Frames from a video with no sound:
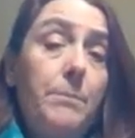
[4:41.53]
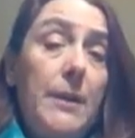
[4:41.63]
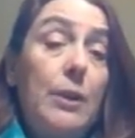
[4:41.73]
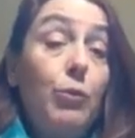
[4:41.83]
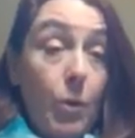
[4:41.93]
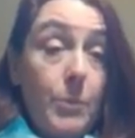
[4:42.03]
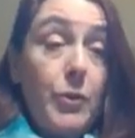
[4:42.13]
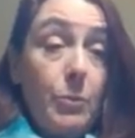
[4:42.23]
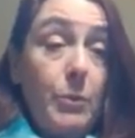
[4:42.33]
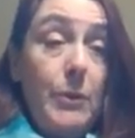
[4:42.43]
be
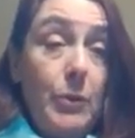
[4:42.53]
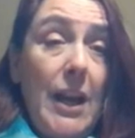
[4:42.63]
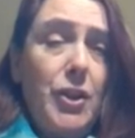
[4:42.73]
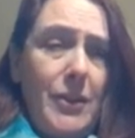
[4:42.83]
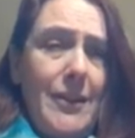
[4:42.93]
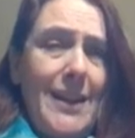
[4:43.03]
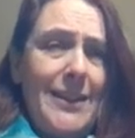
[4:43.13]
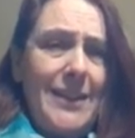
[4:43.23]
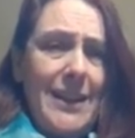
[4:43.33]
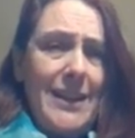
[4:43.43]
chromosomal mutations, that
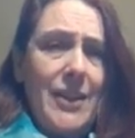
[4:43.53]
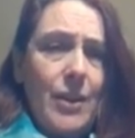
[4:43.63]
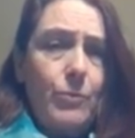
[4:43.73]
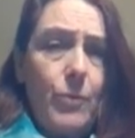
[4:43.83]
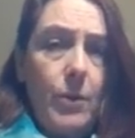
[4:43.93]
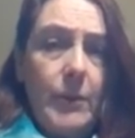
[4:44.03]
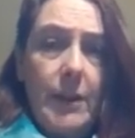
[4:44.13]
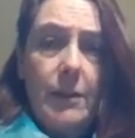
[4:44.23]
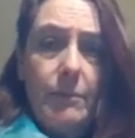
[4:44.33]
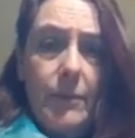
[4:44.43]
is, things that are wrong with
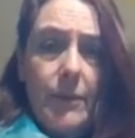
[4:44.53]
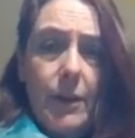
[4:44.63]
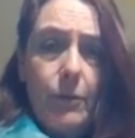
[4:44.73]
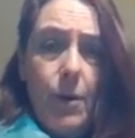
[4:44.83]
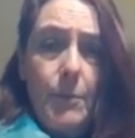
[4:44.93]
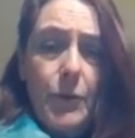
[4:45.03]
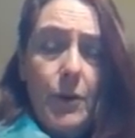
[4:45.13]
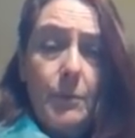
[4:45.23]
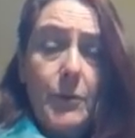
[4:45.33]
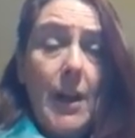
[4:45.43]
the
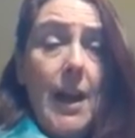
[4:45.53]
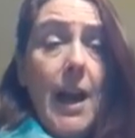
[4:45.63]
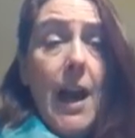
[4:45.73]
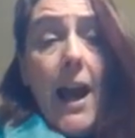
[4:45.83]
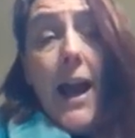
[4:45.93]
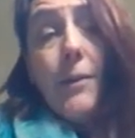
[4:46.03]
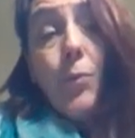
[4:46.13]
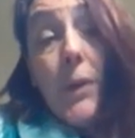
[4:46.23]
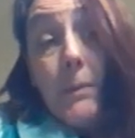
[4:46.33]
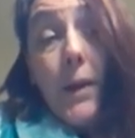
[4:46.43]
chromosomes.
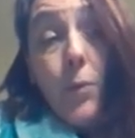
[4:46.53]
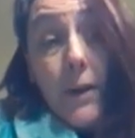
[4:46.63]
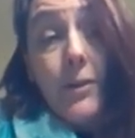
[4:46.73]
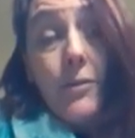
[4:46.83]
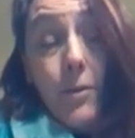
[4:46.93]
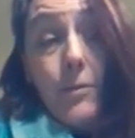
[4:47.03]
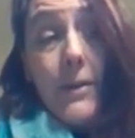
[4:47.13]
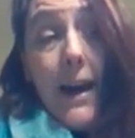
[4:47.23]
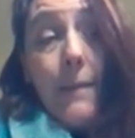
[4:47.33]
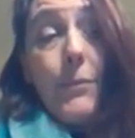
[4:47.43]
And we might want to know
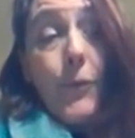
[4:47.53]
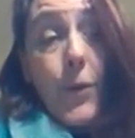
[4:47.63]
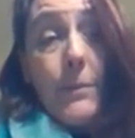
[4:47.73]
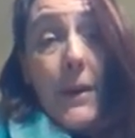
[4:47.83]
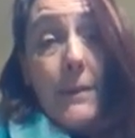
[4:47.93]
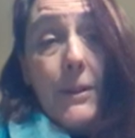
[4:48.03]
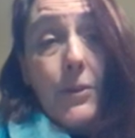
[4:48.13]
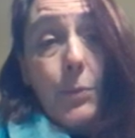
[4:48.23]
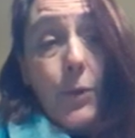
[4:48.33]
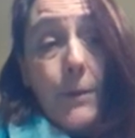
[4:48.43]
that before the baby
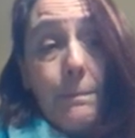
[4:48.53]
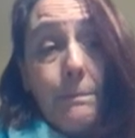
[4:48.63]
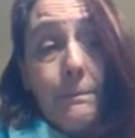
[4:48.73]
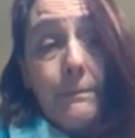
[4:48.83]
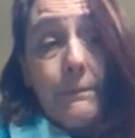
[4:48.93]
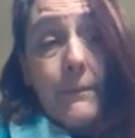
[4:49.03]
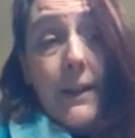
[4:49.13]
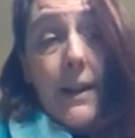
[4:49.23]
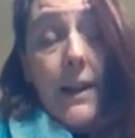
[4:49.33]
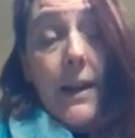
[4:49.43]
is born.
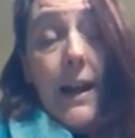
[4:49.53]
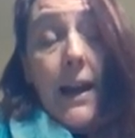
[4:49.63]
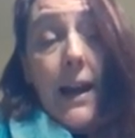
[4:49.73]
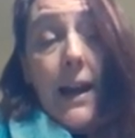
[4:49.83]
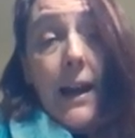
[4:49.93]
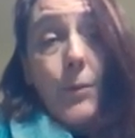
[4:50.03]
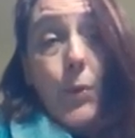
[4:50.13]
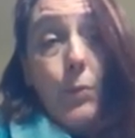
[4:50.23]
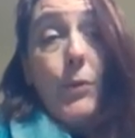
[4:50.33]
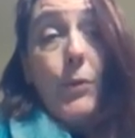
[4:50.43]
And
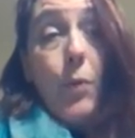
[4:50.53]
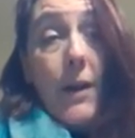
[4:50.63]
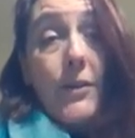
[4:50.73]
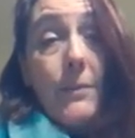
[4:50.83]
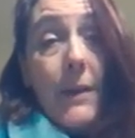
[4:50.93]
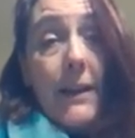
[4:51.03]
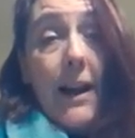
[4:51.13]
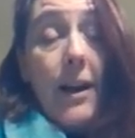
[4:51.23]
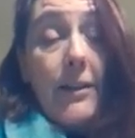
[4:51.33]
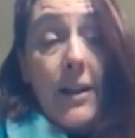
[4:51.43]
we would want to make
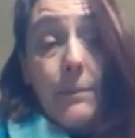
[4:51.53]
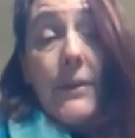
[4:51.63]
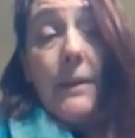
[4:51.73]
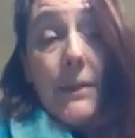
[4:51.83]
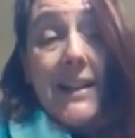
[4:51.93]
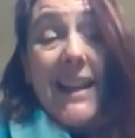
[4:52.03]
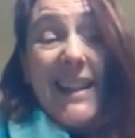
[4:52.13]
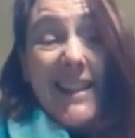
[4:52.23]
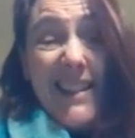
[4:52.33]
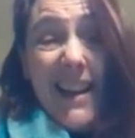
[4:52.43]
a karyotype, but that means
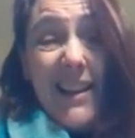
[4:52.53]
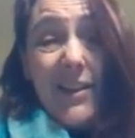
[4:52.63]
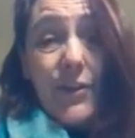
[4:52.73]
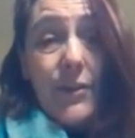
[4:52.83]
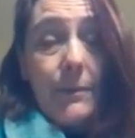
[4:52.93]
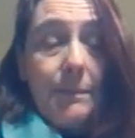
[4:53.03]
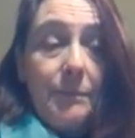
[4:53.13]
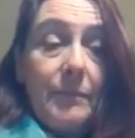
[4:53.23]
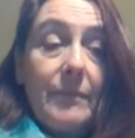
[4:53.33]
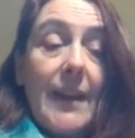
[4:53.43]
getting cells.
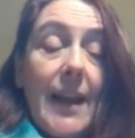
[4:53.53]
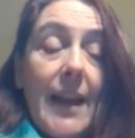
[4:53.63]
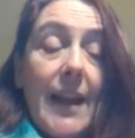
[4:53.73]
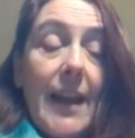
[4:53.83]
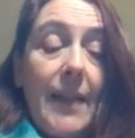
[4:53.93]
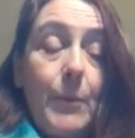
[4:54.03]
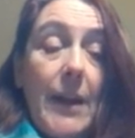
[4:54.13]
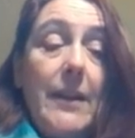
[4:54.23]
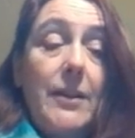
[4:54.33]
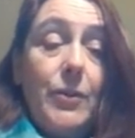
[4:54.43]
And the
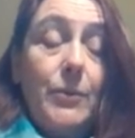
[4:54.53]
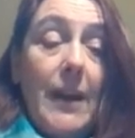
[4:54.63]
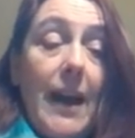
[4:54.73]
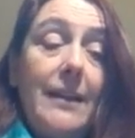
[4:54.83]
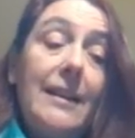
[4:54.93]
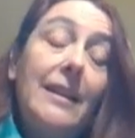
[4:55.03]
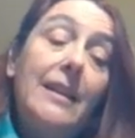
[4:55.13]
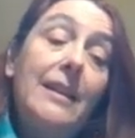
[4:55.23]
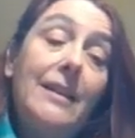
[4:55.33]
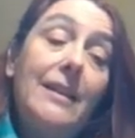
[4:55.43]
way they do that
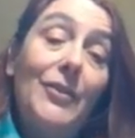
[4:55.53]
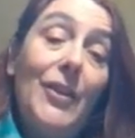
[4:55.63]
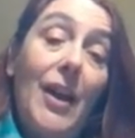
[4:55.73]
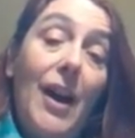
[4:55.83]
is